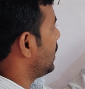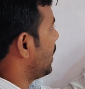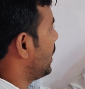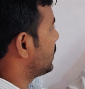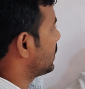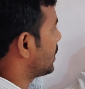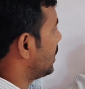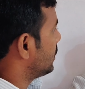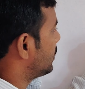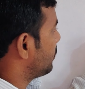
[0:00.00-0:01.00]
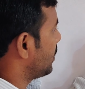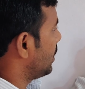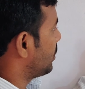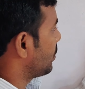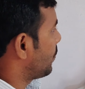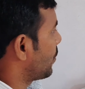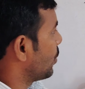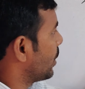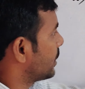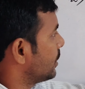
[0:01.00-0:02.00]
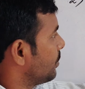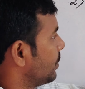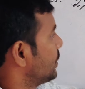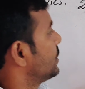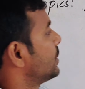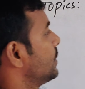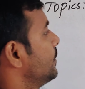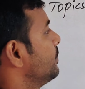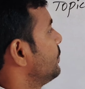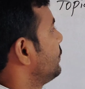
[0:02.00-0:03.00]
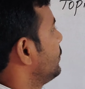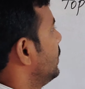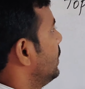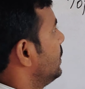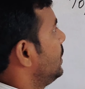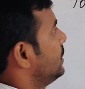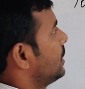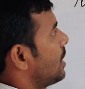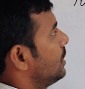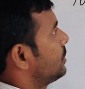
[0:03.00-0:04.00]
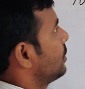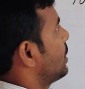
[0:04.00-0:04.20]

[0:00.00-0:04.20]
the ax concept, I took few examples. These are also